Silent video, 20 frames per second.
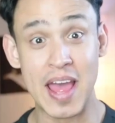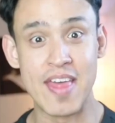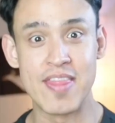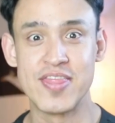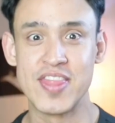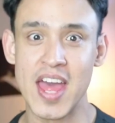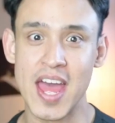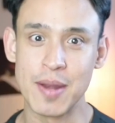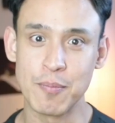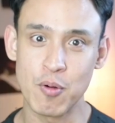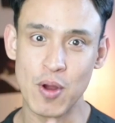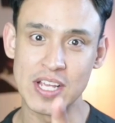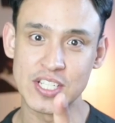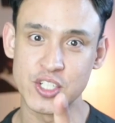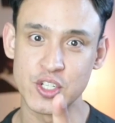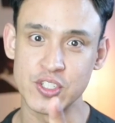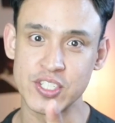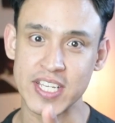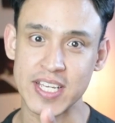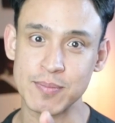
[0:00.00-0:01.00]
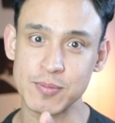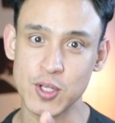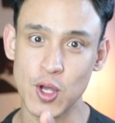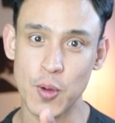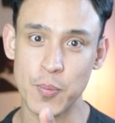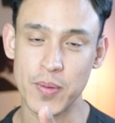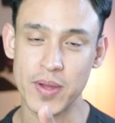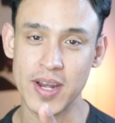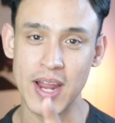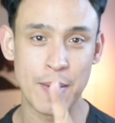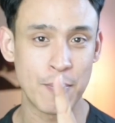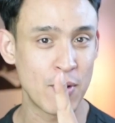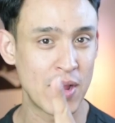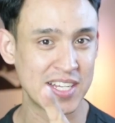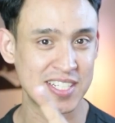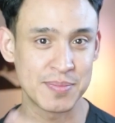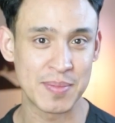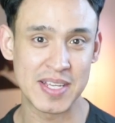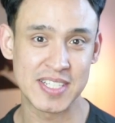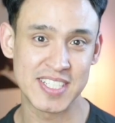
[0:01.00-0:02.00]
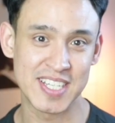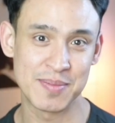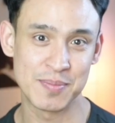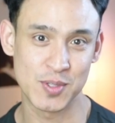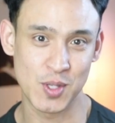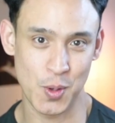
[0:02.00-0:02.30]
and then pressed your seams open. I pressed my seams